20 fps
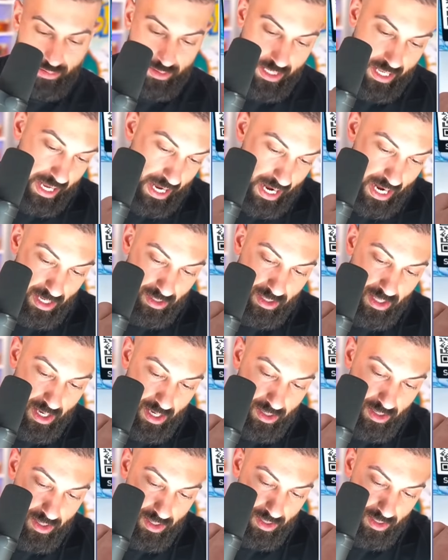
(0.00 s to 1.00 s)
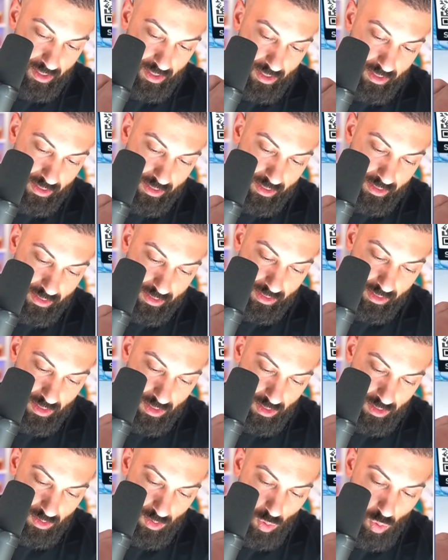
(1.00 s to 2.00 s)
Yeah, yeah.
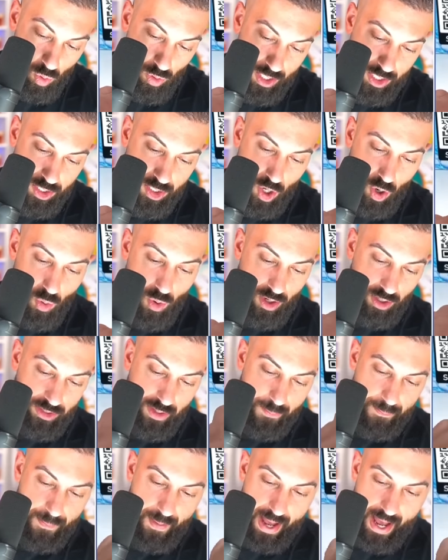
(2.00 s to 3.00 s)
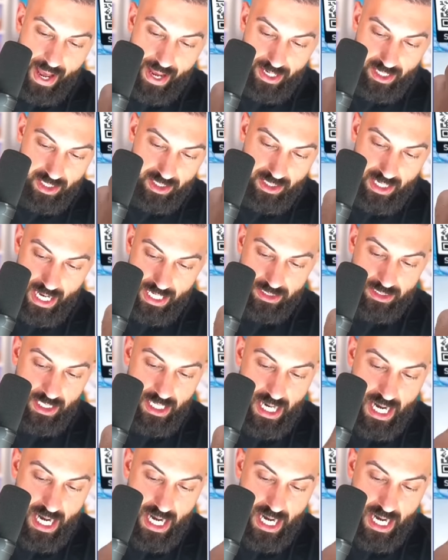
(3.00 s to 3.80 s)
Oh, they show one on the back as a